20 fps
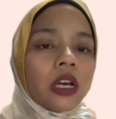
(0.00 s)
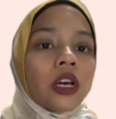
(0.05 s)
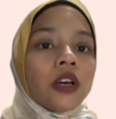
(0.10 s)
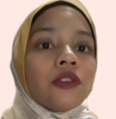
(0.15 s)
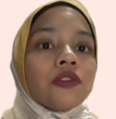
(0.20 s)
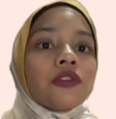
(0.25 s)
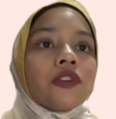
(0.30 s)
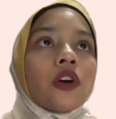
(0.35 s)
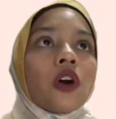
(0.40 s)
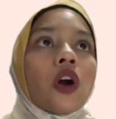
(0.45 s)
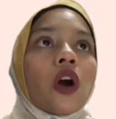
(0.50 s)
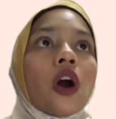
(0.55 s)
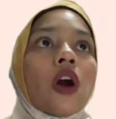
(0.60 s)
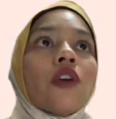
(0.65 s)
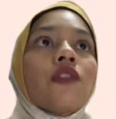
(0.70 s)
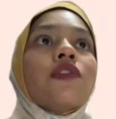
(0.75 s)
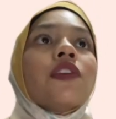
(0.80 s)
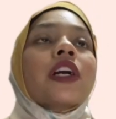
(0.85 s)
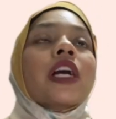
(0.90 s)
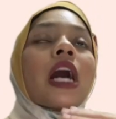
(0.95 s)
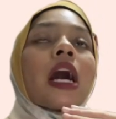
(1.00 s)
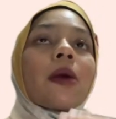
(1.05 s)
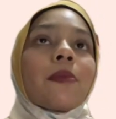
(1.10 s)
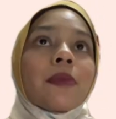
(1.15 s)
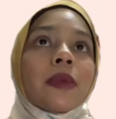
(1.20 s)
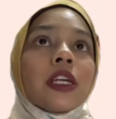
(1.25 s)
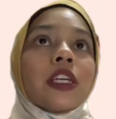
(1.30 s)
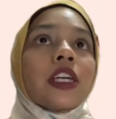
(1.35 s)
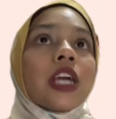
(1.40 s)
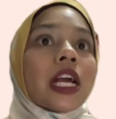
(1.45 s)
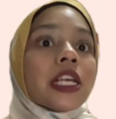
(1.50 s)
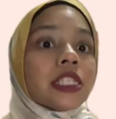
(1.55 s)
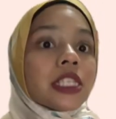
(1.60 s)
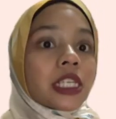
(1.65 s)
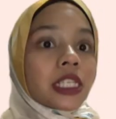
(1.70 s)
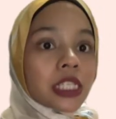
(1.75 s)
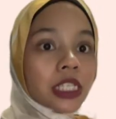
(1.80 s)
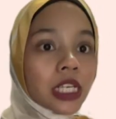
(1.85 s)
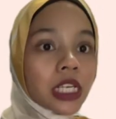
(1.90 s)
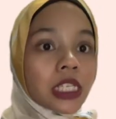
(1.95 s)
for overcoming
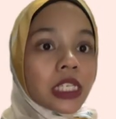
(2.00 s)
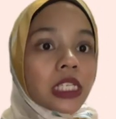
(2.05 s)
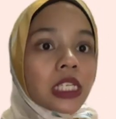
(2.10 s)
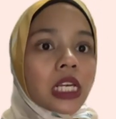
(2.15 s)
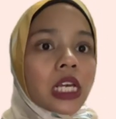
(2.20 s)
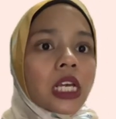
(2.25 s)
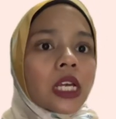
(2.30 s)
resistance,